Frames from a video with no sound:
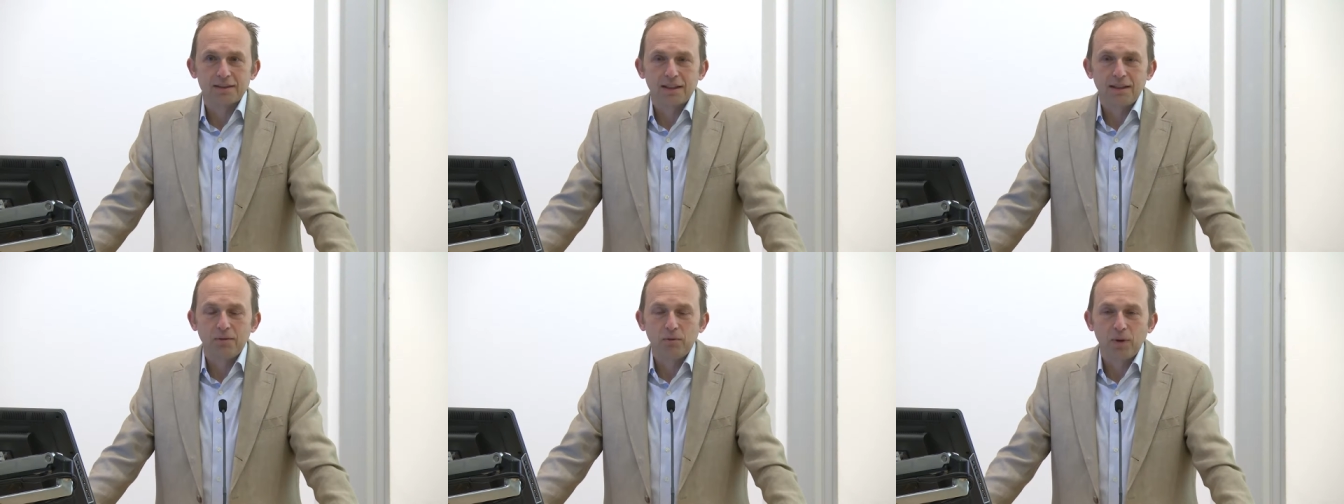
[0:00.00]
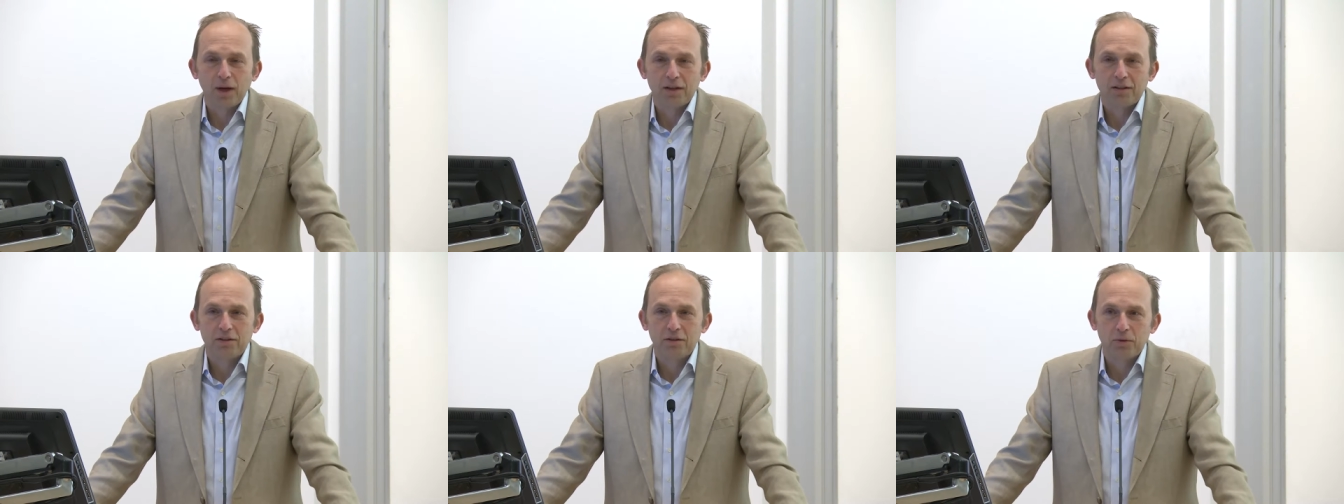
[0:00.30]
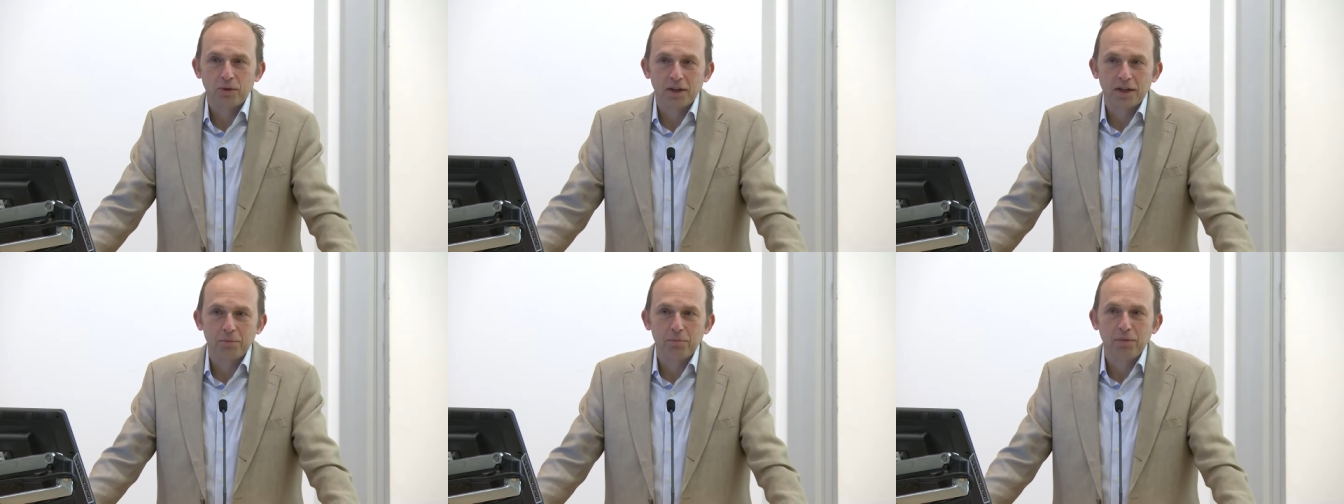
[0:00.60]
He went
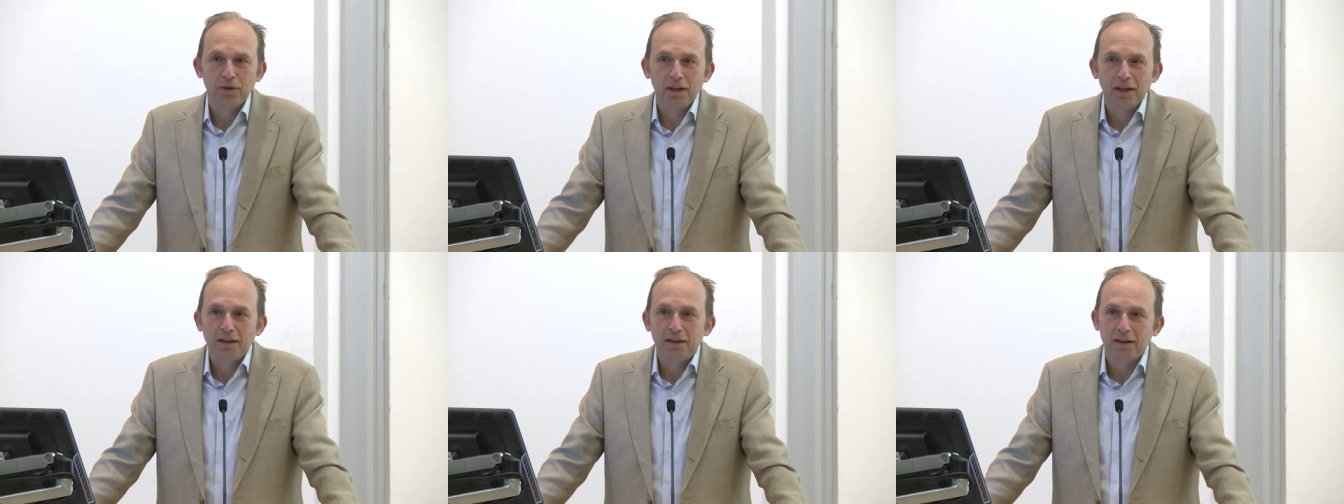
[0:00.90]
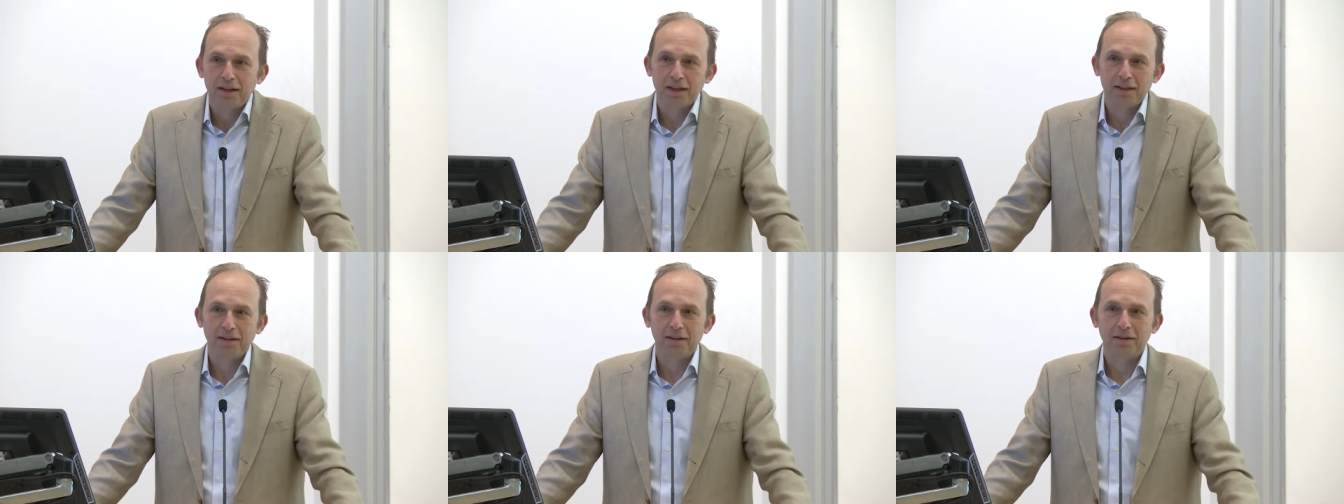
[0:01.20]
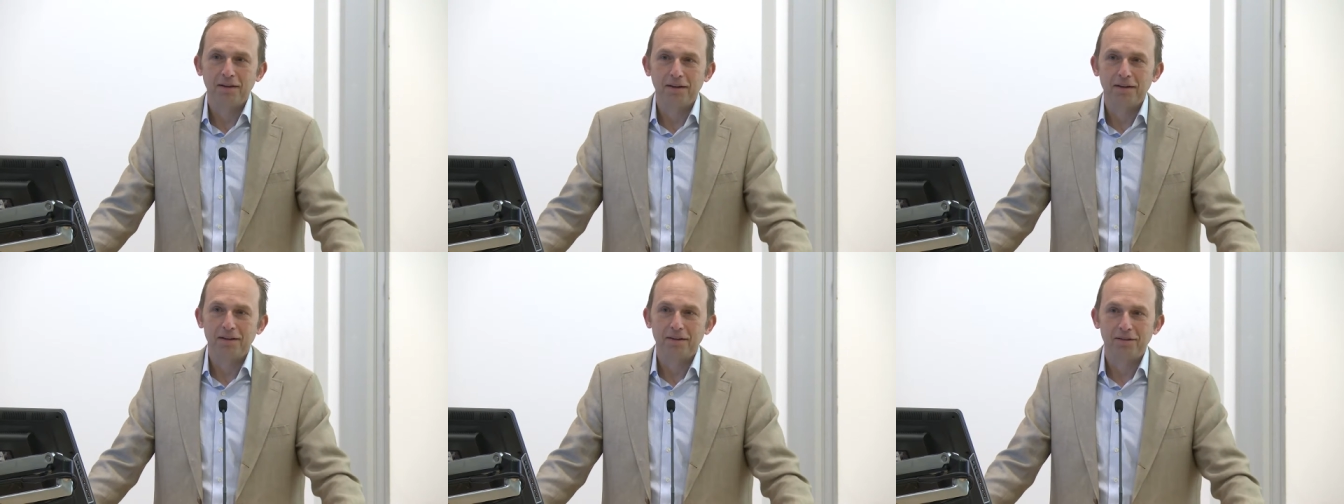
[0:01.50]
to a completely
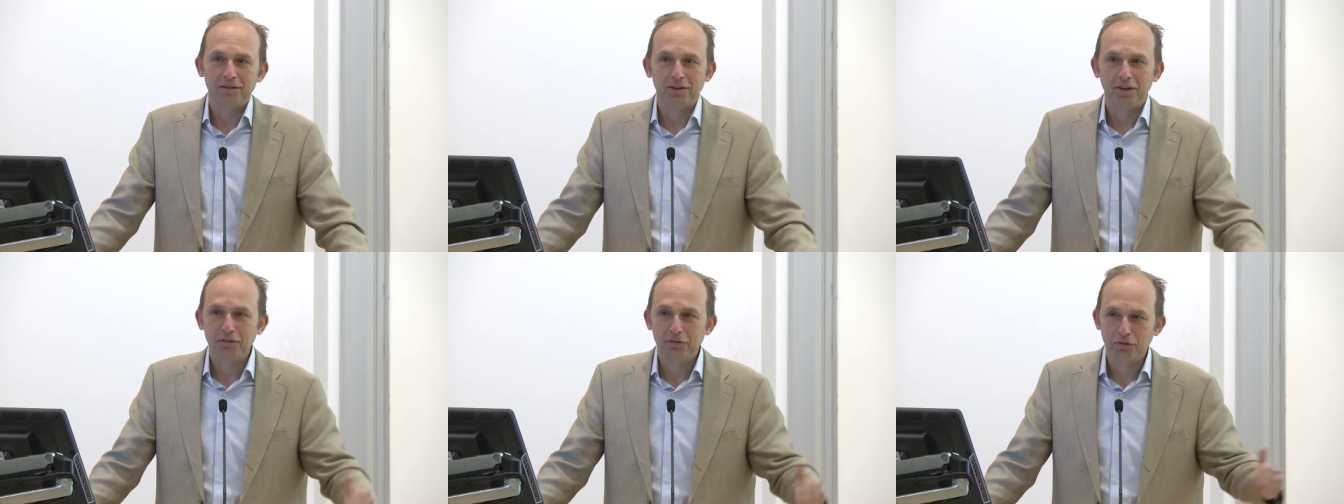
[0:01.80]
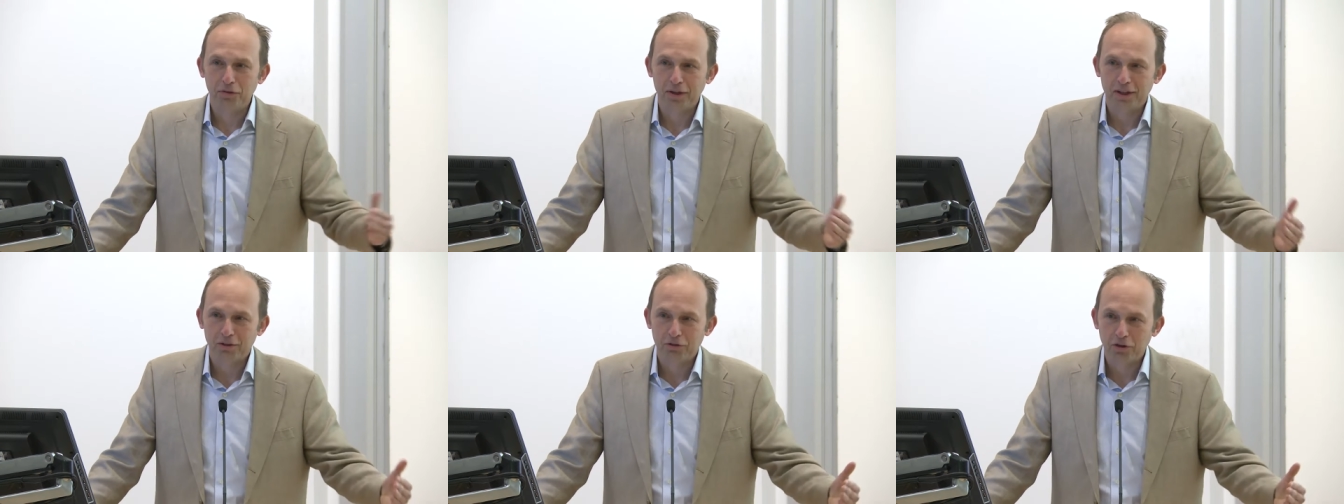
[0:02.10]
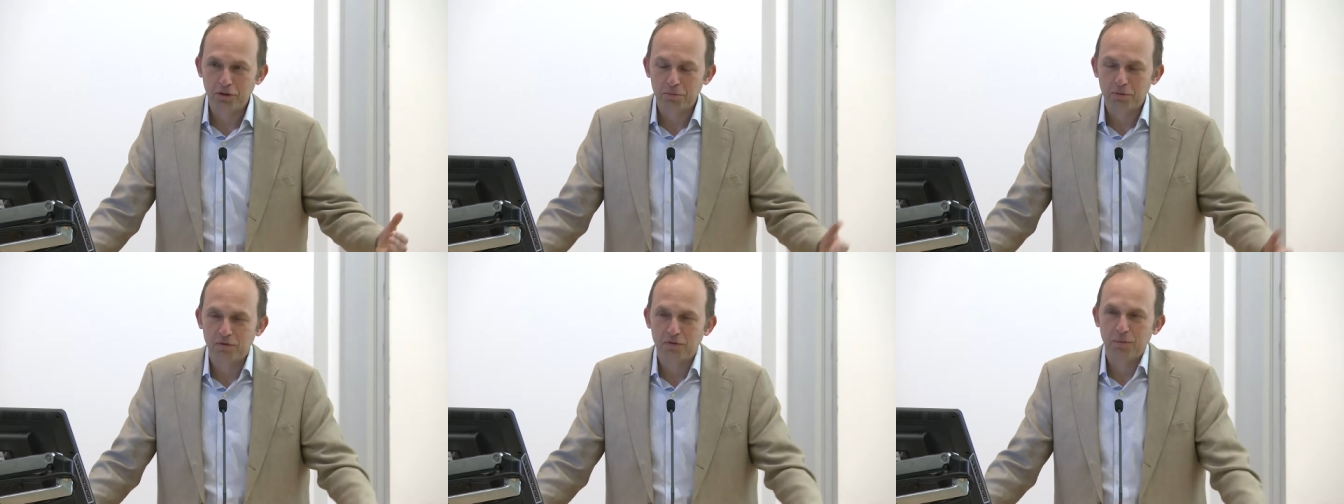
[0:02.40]
different
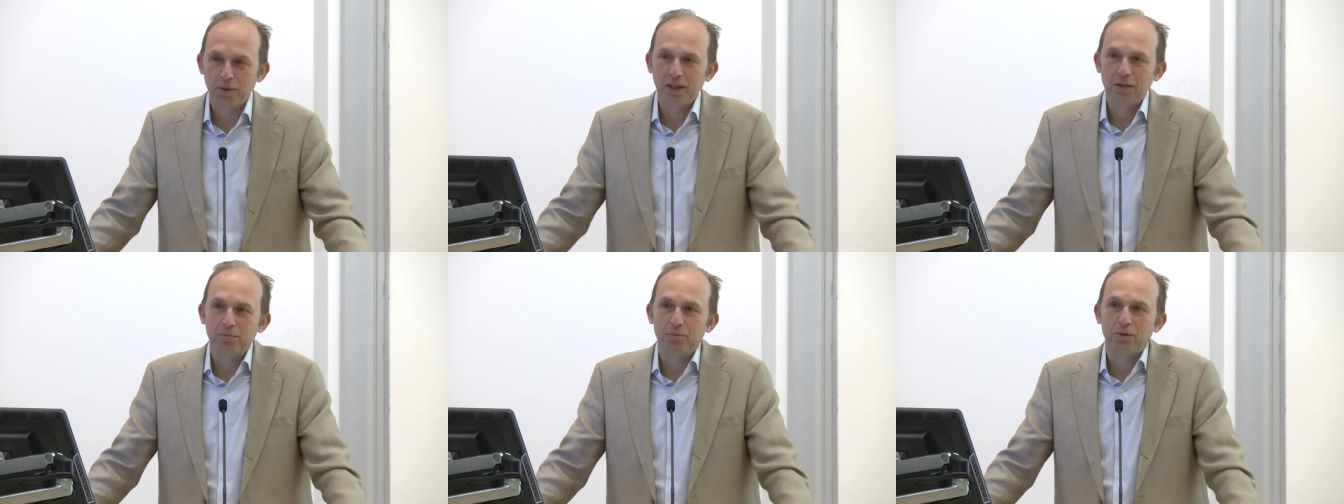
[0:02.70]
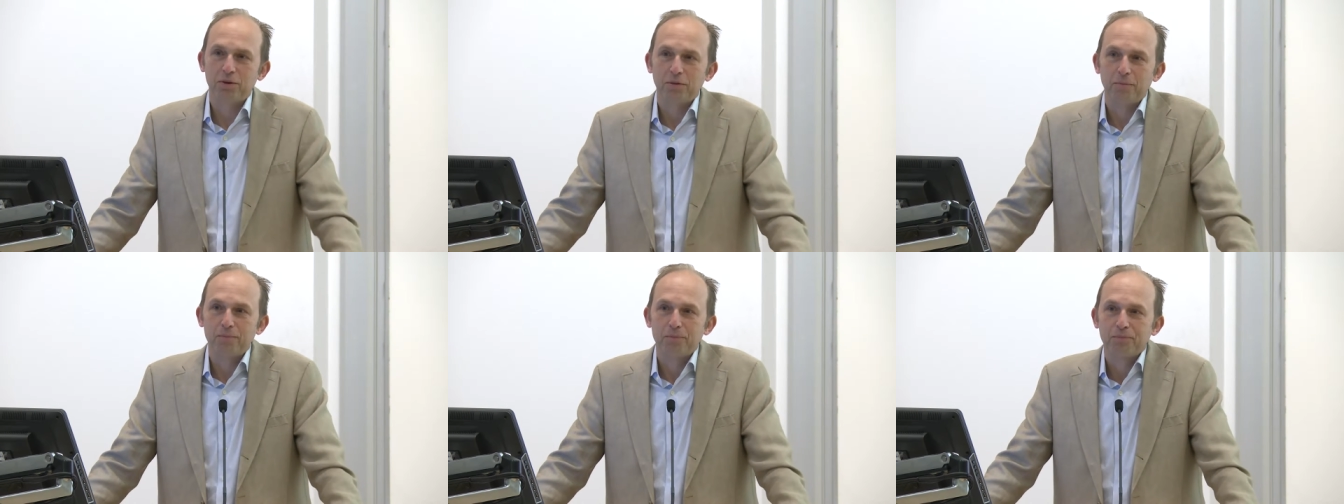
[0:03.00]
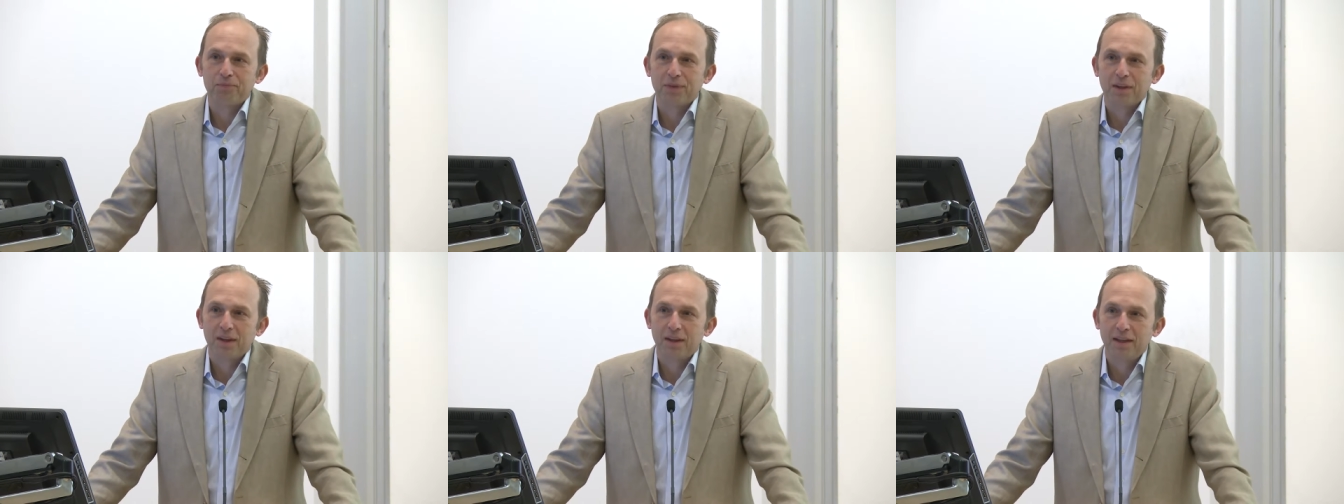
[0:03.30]
group of people,
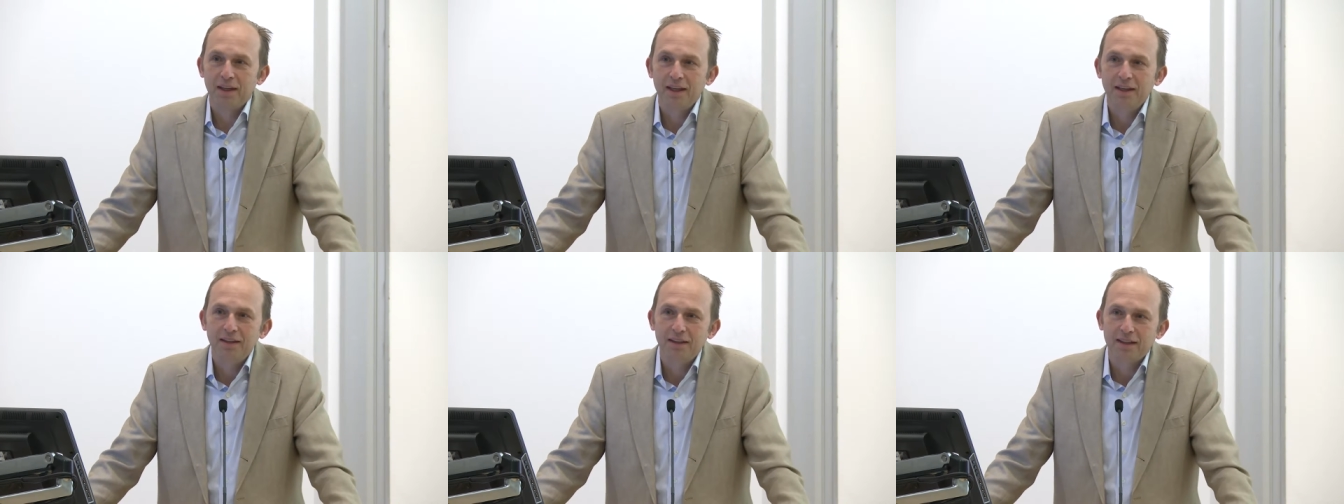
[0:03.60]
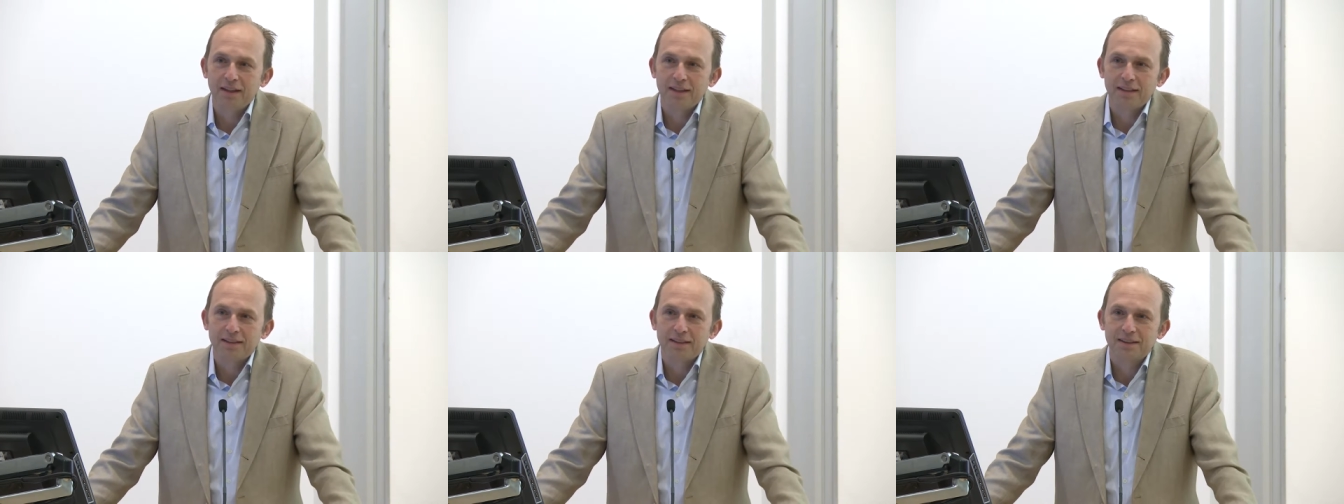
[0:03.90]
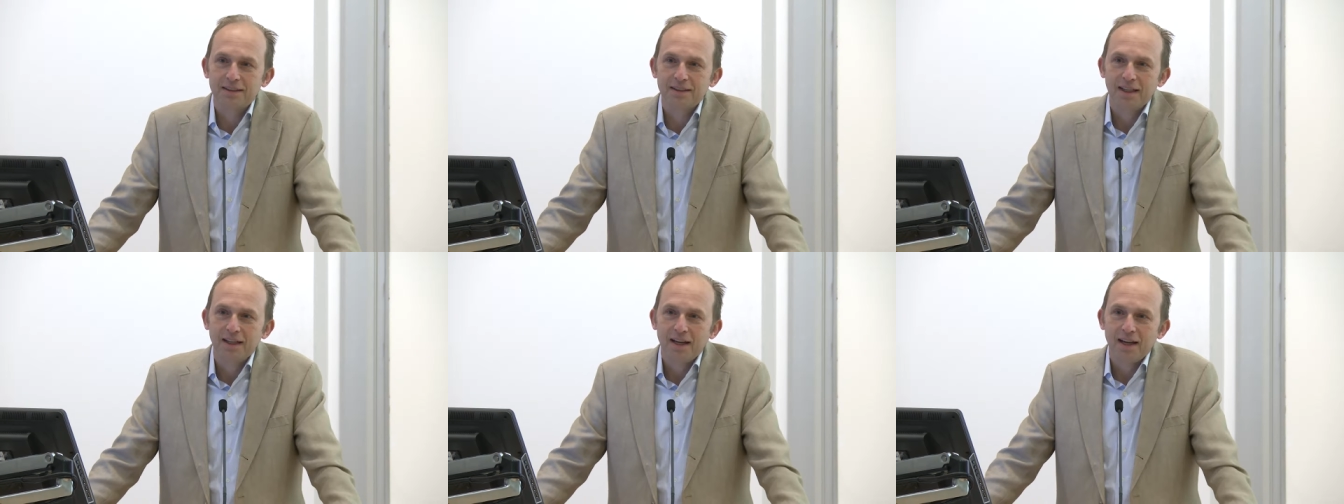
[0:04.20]
the
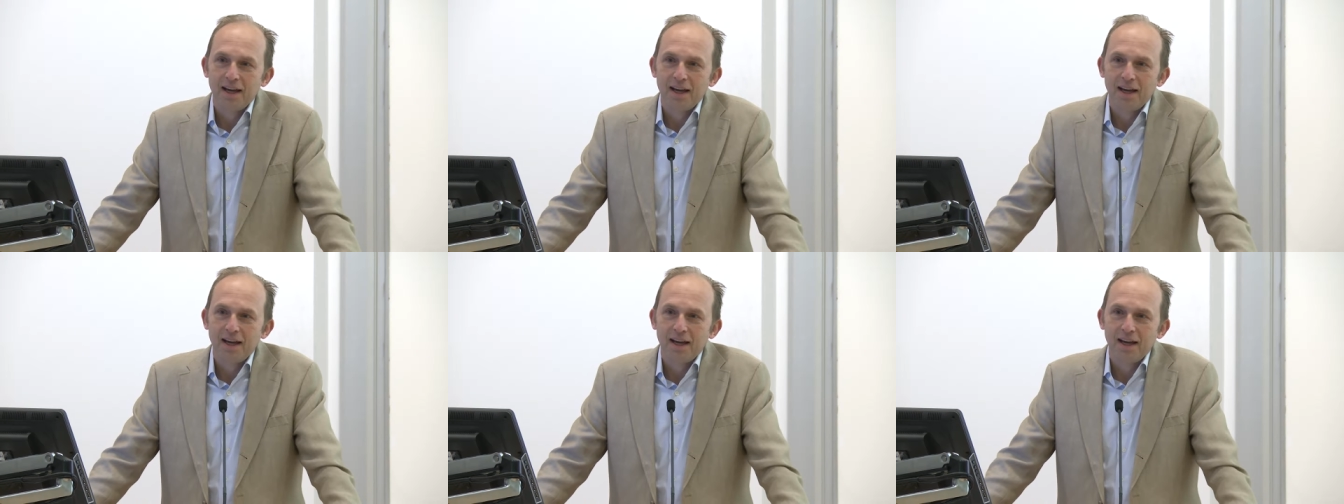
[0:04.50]
Indians,